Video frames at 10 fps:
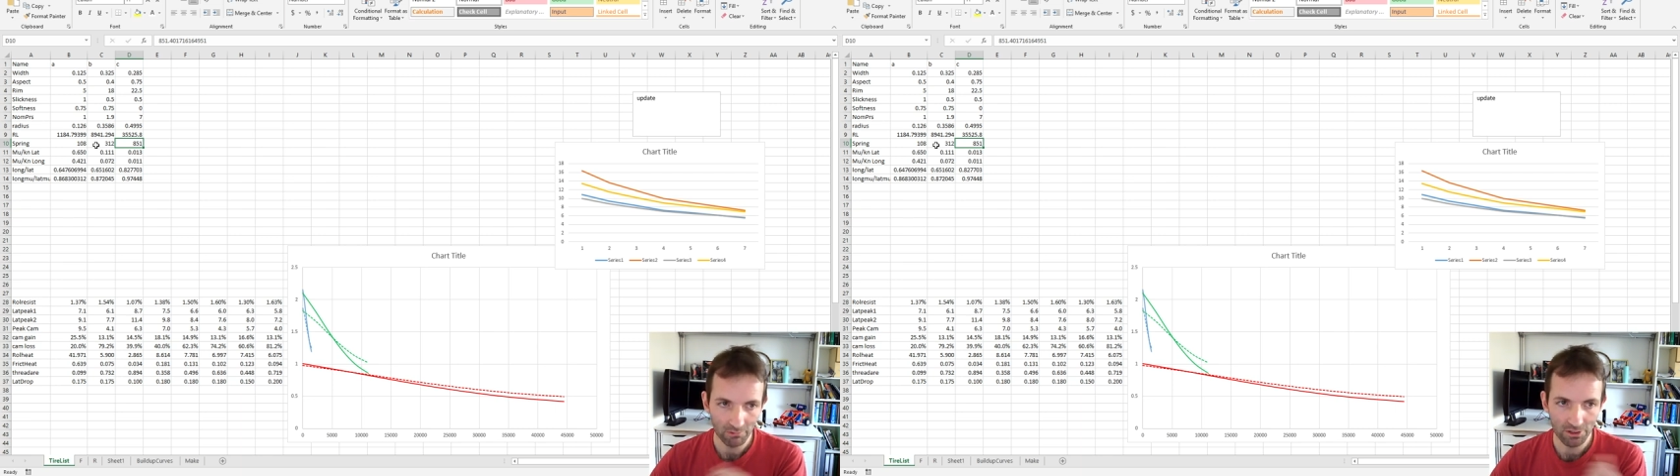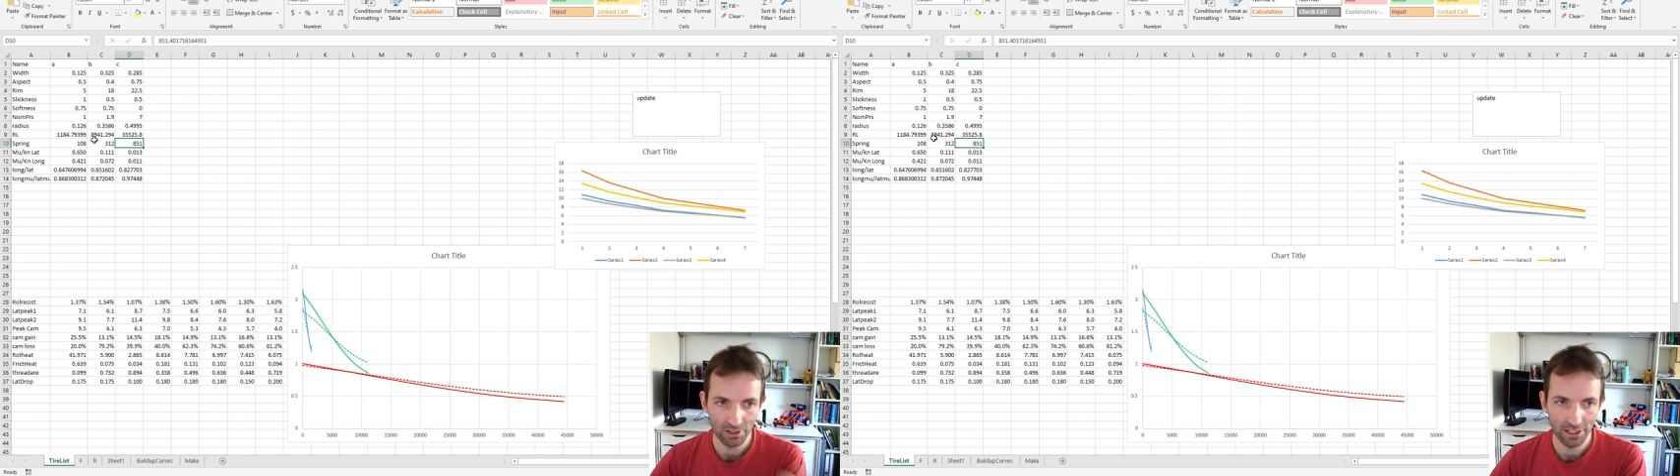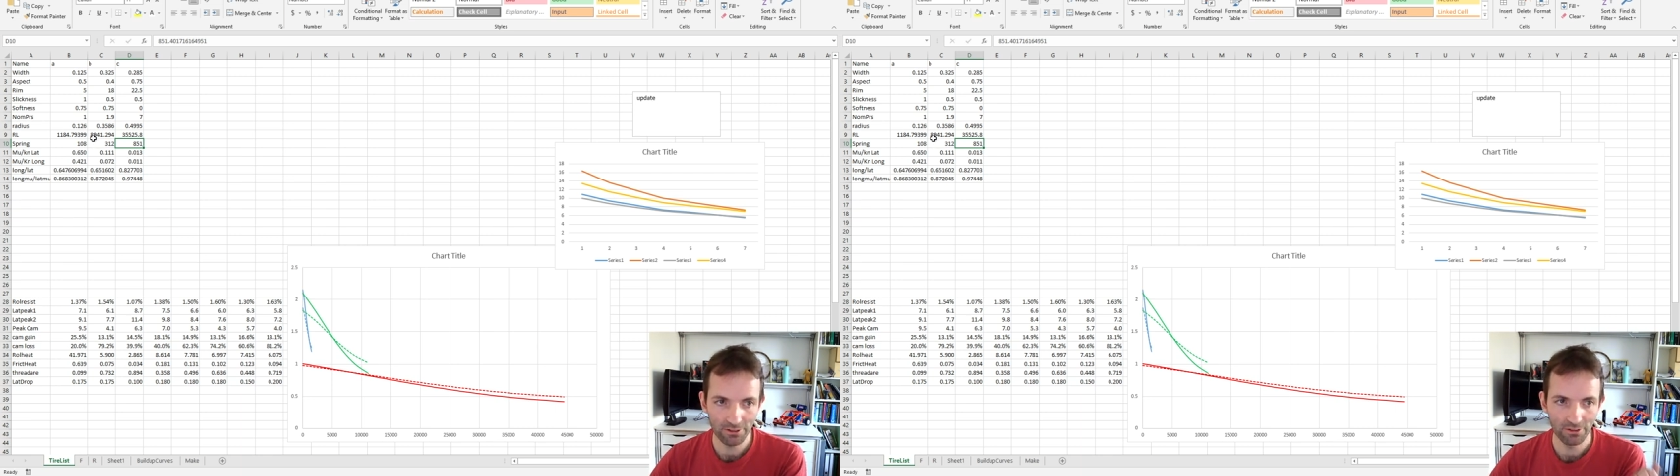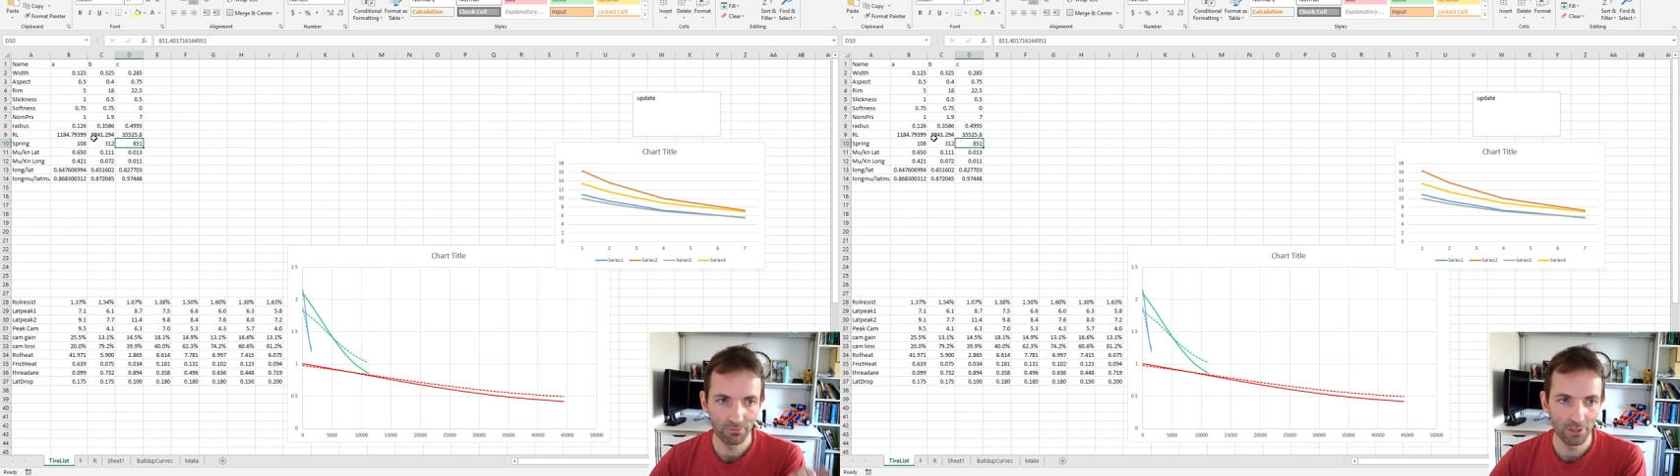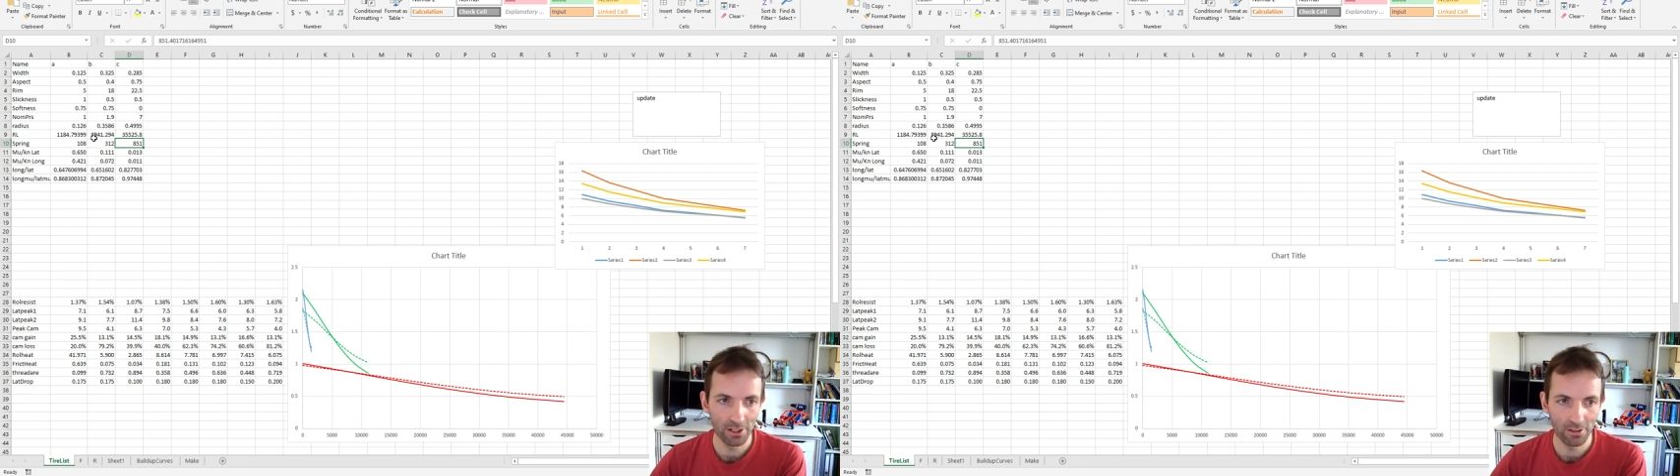slicks,
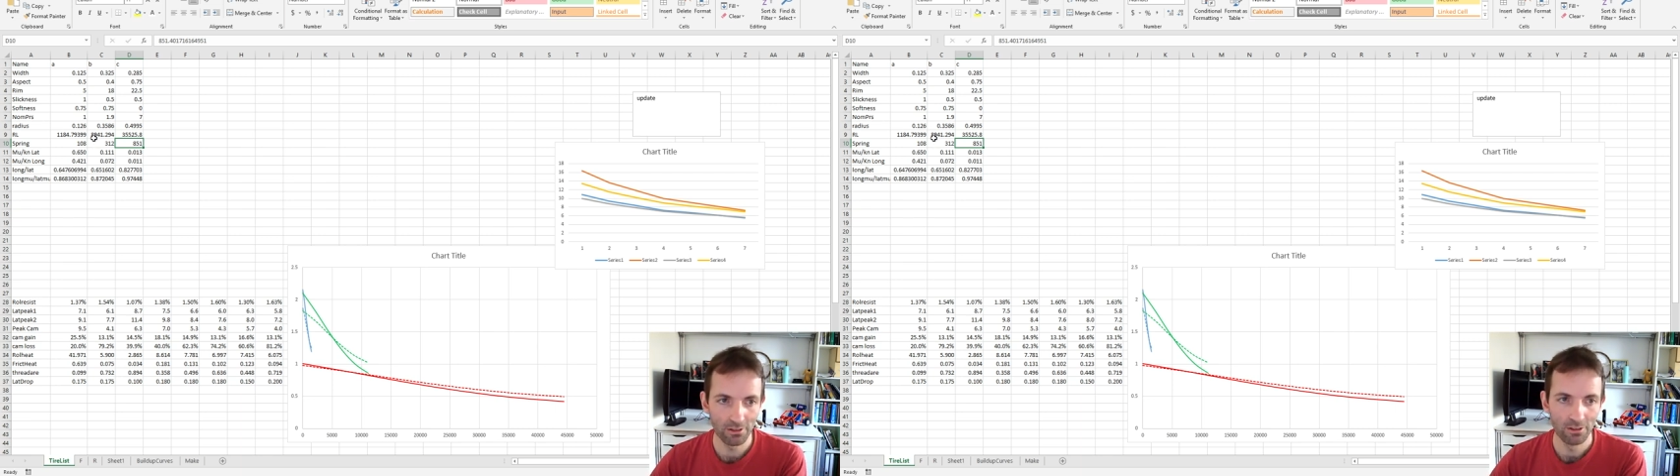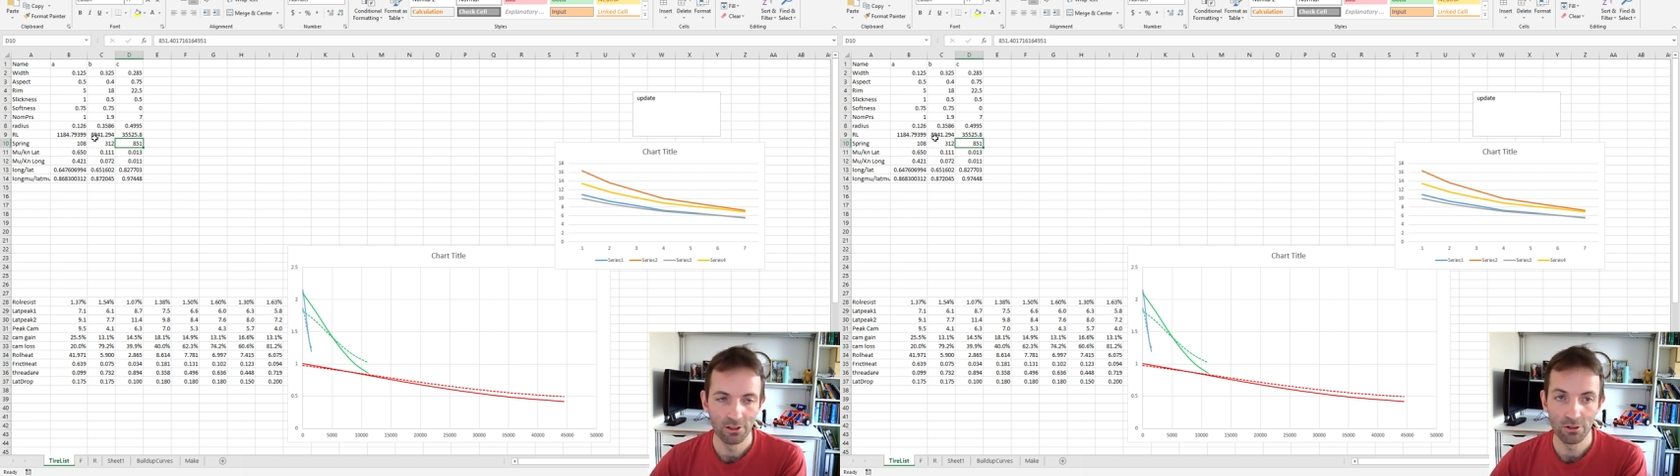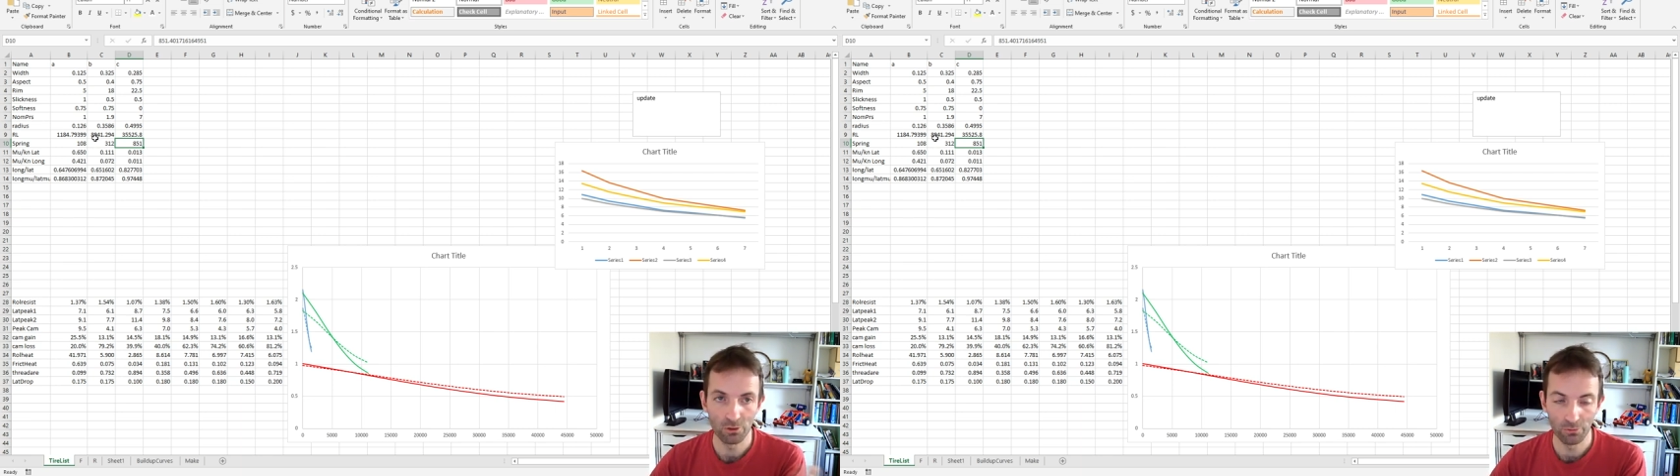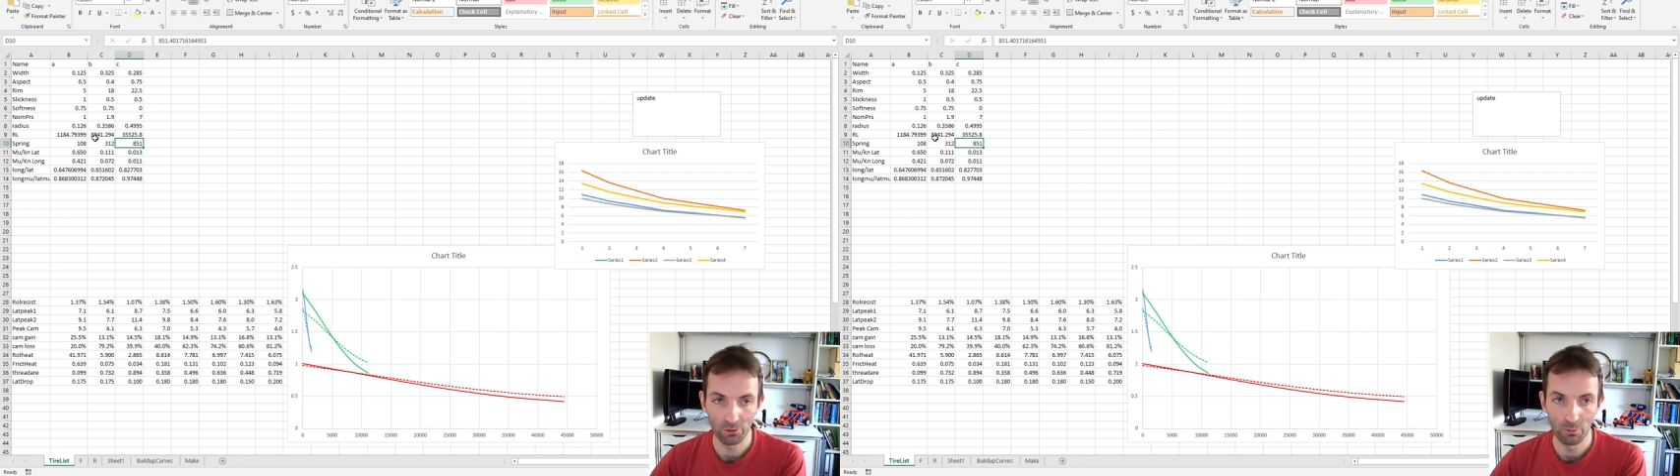threaded, soft